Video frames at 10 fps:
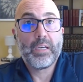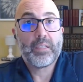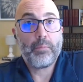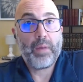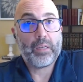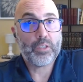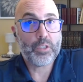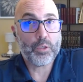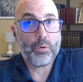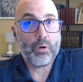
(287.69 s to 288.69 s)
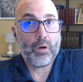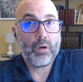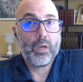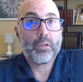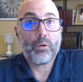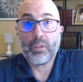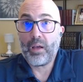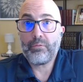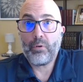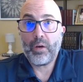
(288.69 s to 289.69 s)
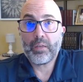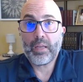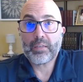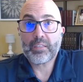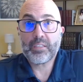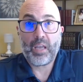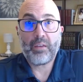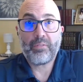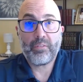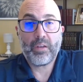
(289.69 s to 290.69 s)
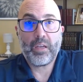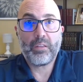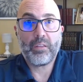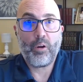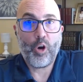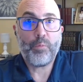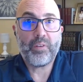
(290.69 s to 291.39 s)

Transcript: to make sure your loved one is safe in their home